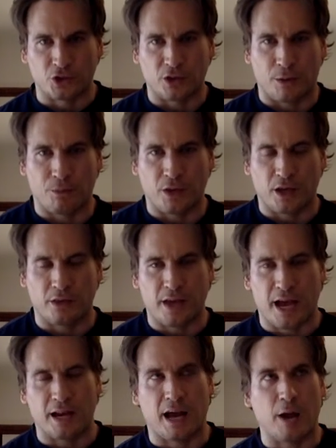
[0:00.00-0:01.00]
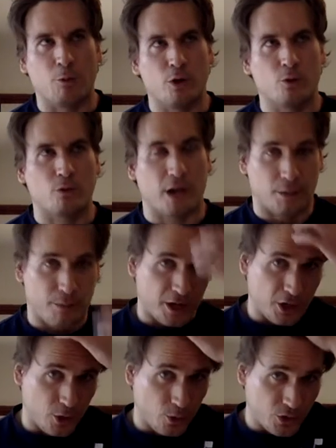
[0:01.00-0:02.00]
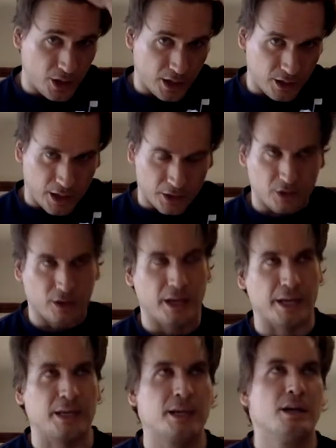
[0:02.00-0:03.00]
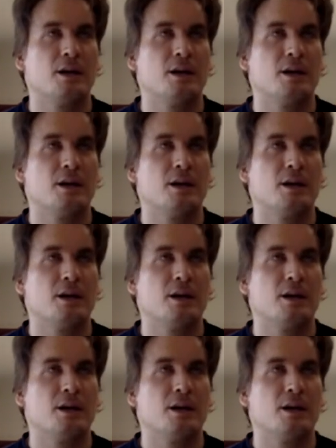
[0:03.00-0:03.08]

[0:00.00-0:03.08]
is something that I wouldn't recommend using unless like